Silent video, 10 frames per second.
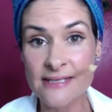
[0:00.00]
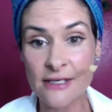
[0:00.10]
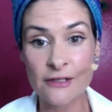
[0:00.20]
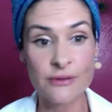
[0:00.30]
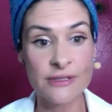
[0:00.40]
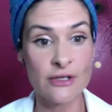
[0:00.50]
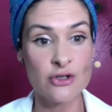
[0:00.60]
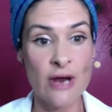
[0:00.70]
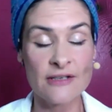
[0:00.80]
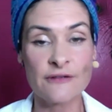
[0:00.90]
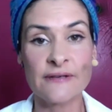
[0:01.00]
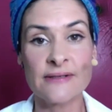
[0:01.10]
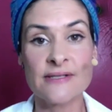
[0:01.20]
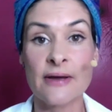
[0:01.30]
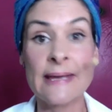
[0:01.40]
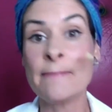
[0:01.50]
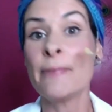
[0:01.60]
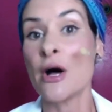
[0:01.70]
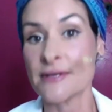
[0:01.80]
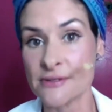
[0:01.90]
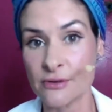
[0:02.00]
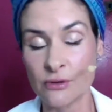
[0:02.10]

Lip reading: including attractor fields, are impersonal,